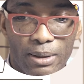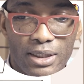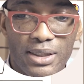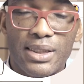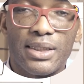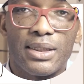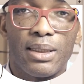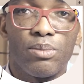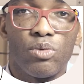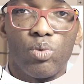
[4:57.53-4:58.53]
this
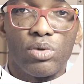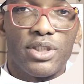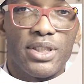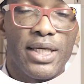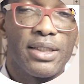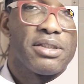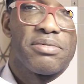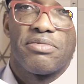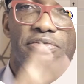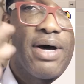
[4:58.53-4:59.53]
system will send
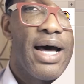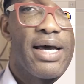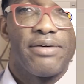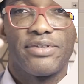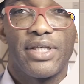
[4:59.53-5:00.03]
5,